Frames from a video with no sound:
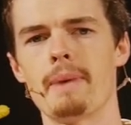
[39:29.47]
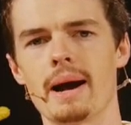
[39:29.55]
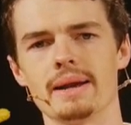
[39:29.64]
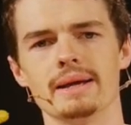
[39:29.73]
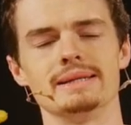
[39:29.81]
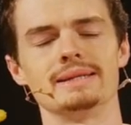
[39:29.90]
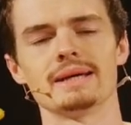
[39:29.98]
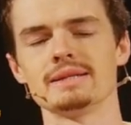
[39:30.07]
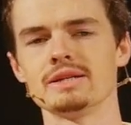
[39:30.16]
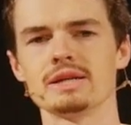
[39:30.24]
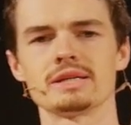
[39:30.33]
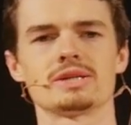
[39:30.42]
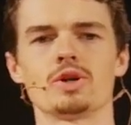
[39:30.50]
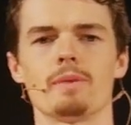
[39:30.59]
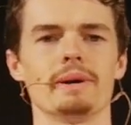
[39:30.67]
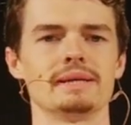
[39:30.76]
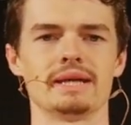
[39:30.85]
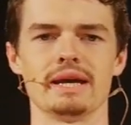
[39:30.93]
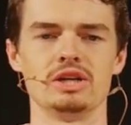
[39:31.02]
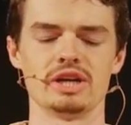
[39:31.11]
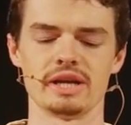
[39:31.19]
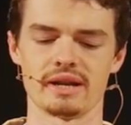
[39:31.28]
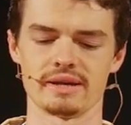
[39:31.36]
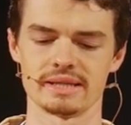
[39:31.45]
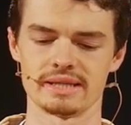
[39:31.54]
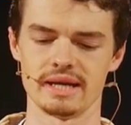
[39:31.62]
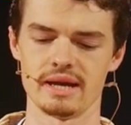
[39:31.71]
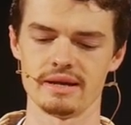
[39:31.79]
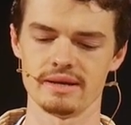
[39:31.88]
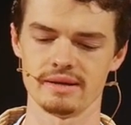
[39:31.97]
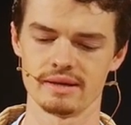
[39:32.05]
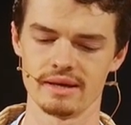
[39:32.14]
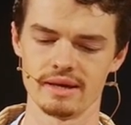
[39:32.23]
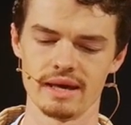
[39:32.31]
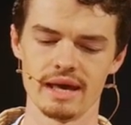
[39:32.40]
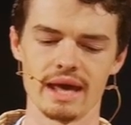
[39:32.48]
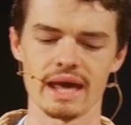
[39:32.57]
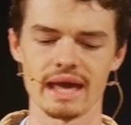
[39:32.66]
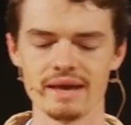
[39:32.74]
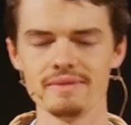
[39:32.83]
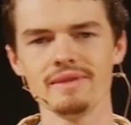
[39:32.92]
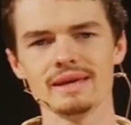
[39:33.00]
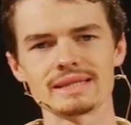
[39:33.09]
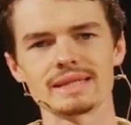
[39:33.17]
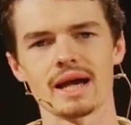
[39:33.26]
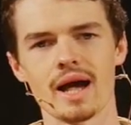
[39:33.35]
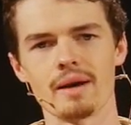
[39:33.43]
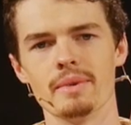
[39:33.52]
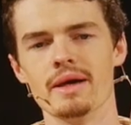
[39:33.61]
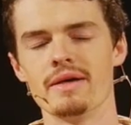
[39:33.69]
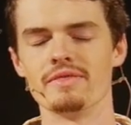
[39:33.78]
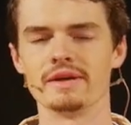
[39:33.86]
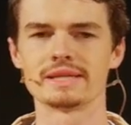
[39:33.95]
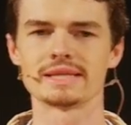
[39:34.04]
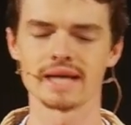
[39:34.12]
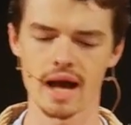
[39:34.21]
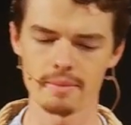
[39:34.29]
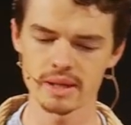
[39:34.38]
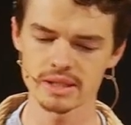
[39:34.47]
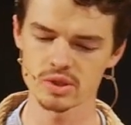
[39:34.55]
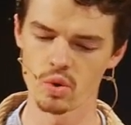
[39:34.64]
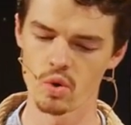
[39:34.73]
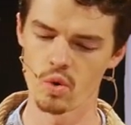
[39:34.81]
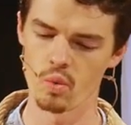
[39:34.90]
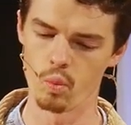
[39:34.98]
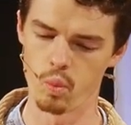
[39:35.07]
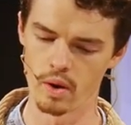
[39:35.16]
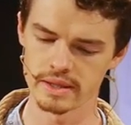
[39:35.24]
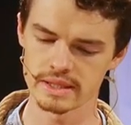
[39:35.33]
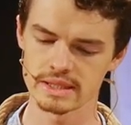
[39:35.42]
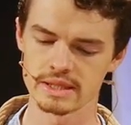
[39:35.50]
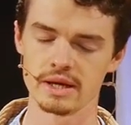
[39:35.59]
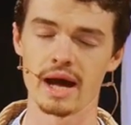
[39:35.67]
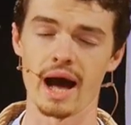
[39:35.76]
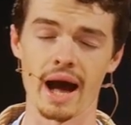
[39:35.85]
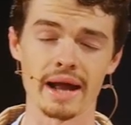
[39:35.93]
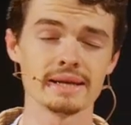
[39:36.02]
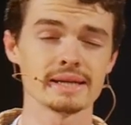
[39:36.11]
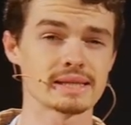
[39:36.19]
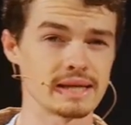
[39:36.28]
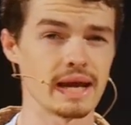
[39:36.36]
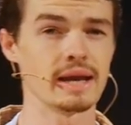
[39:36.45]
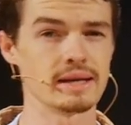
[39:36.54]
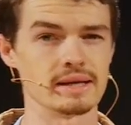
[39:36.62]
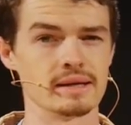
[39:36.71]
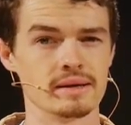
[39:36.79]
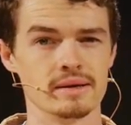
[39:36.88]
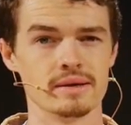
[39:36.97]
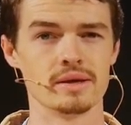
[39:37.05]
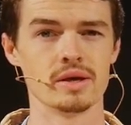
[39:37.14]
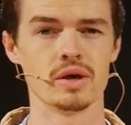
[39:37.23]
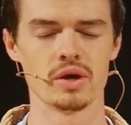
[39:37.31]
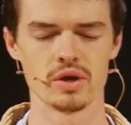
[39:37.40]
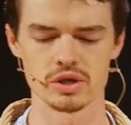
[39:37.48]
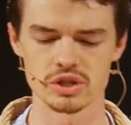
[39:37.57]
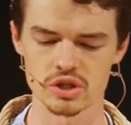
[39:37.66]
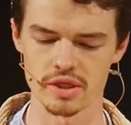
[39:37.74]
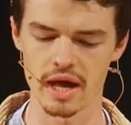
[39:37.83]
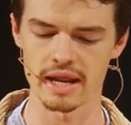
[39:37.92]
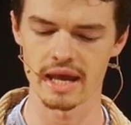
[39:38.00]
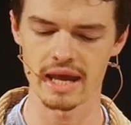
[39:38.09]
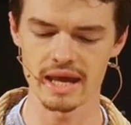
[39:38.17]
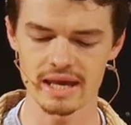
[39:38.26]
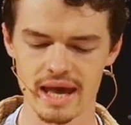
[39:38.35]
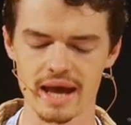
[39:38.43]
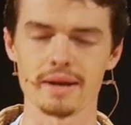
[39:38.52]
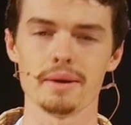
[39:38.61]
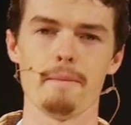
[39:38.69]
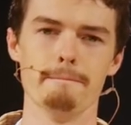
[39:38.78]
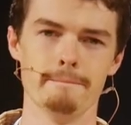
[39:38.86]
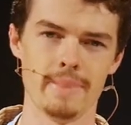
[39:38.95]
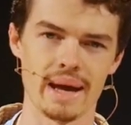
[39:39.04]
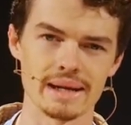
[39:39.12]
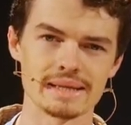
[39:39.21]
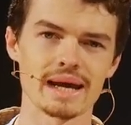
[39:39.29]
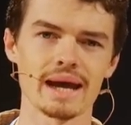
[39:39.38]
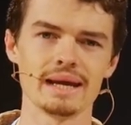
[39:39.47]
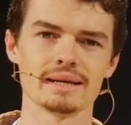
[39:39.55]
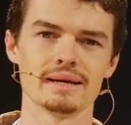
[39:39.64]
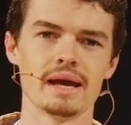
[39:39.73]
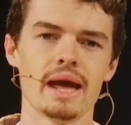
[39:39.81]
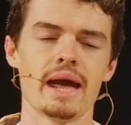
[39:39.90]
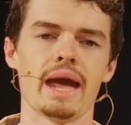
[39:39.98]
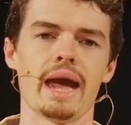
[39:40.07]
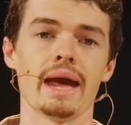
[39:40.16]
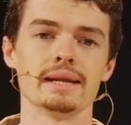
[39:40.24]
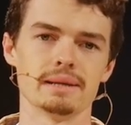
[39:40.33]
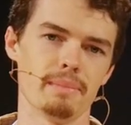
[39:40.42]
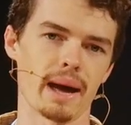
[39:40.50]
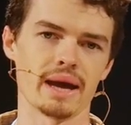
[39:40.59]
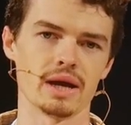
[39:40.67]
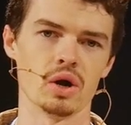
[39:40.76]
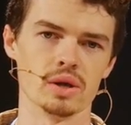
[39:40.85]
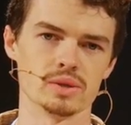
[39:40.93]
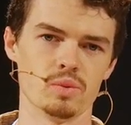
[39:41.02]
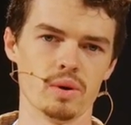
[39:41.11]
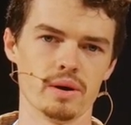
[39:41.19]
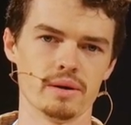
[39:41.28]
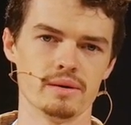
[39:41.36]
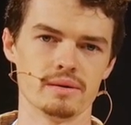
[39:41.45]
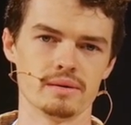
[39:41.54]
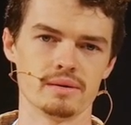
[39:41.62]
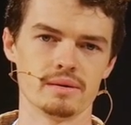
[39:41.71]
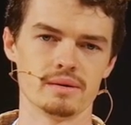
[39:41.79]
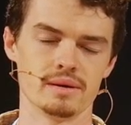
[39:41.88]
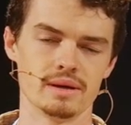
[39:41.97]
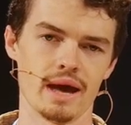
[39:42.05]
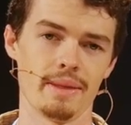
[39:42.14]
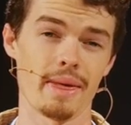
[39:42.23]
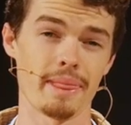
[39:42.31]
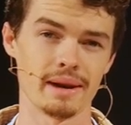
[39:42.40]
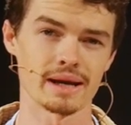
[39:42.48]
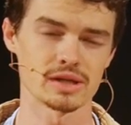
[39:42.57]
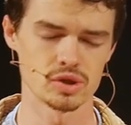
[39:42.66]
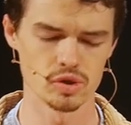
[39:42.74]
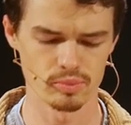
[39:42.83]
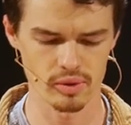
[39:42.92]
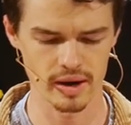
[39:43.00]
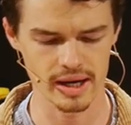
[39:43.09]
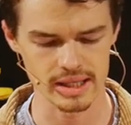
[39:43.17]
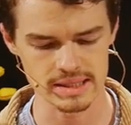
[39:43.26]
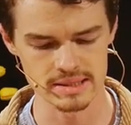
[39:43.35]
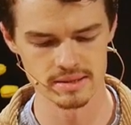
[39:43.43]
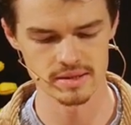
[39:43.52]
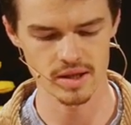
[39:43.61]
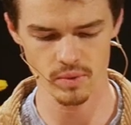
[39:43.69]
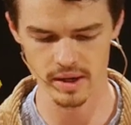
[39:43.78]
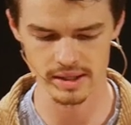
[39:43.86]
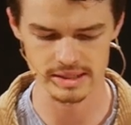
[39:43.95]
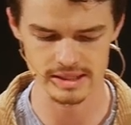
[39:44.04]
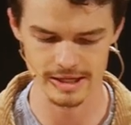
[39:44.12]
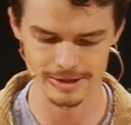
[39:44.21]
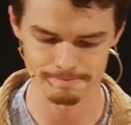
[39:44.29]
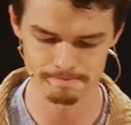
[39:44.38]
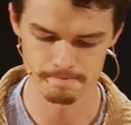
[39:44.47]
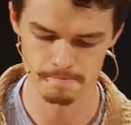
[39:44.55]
But it doesn't just stop at teaching and understanding. In this psalm, the psalmist wants understanding so that he can meditate and obey God's word. And then the next two prayers that we're going to see.